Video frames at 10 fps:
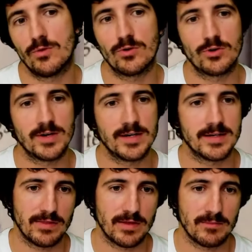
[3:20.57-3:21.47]
or
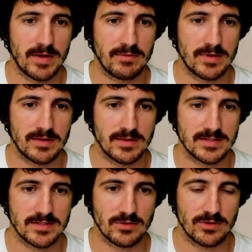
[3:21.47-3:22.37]
I think maybe
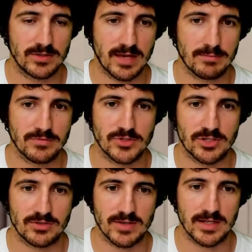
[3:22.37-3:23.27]
this other type of
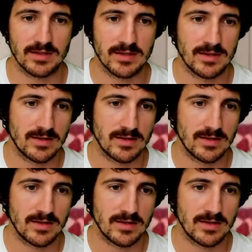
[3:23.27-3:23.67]
shirt, right?